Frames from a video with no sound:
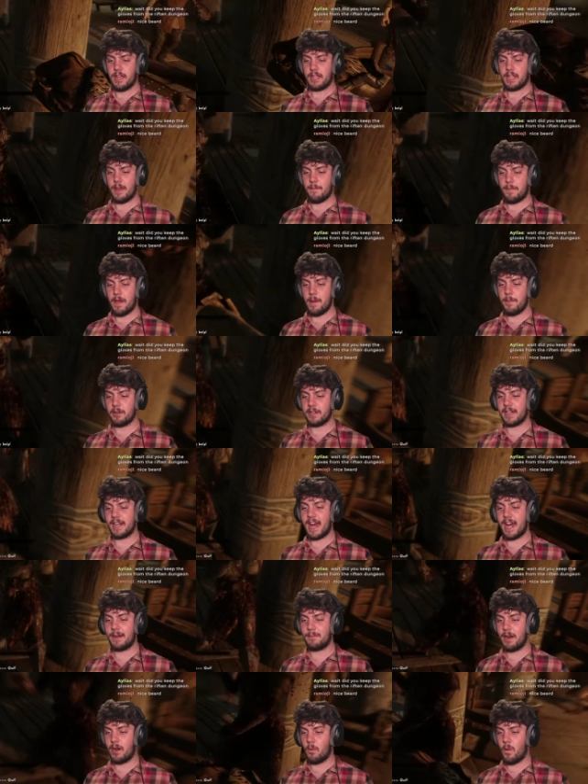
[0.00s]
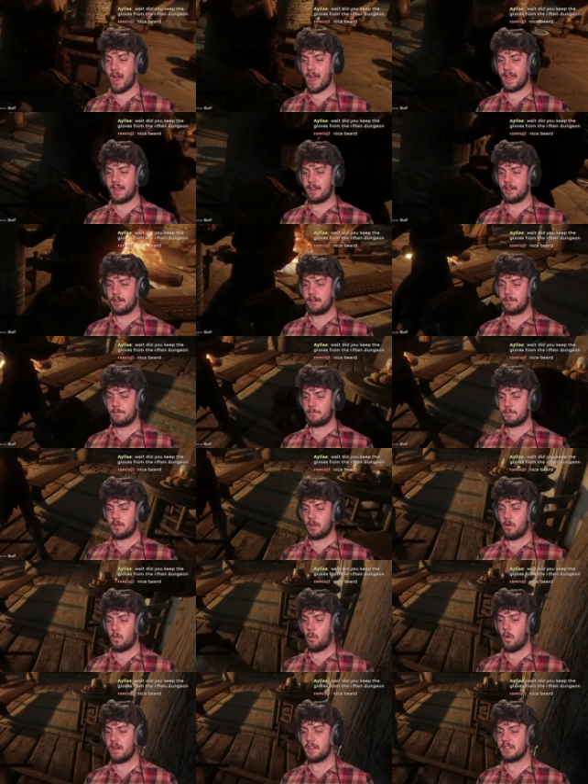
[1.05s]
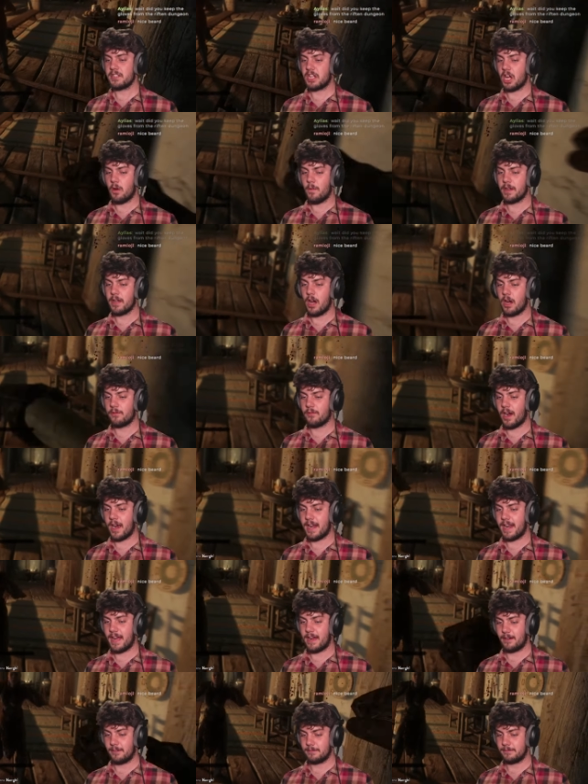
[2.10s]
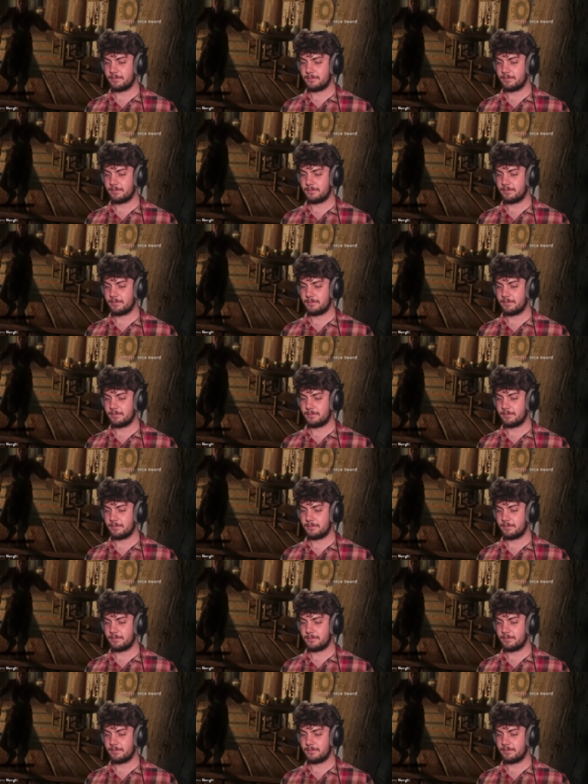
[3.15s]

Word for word: Can people get out of my way? What is going on right now?